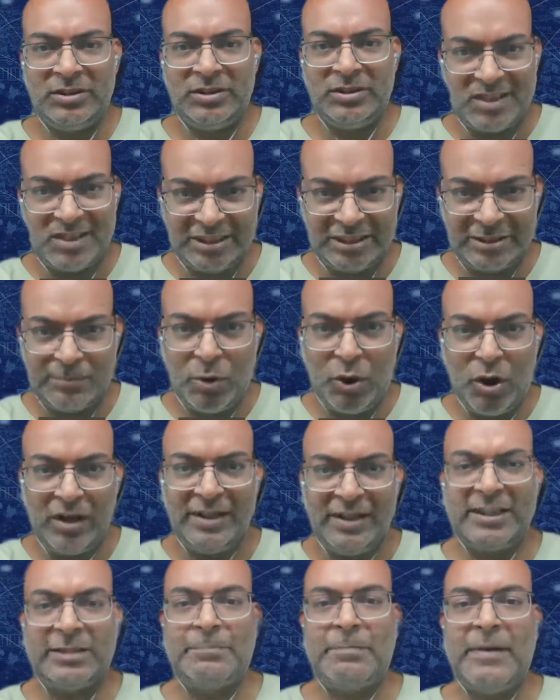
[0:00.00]
such
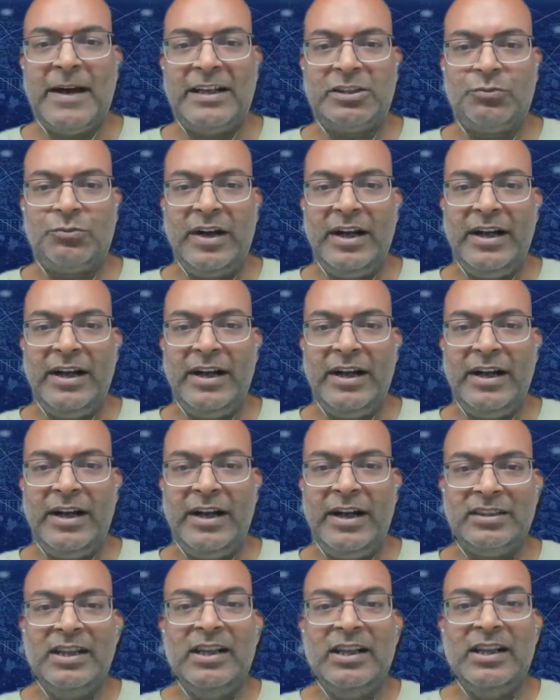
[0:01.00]
small dispatch
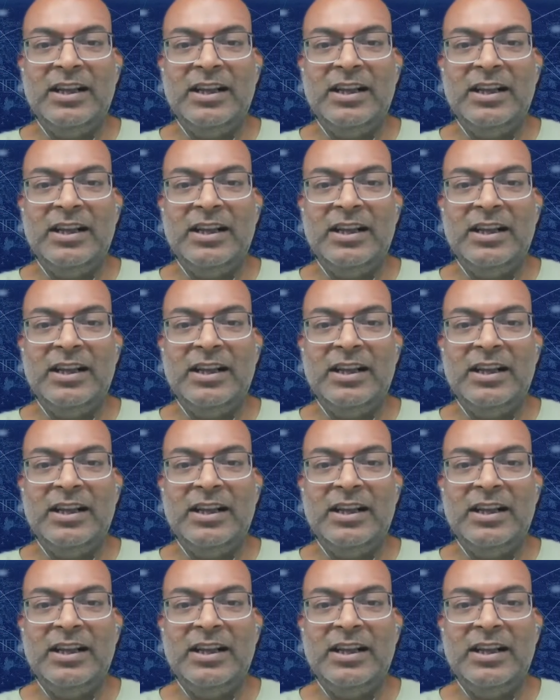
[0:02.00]
vendors,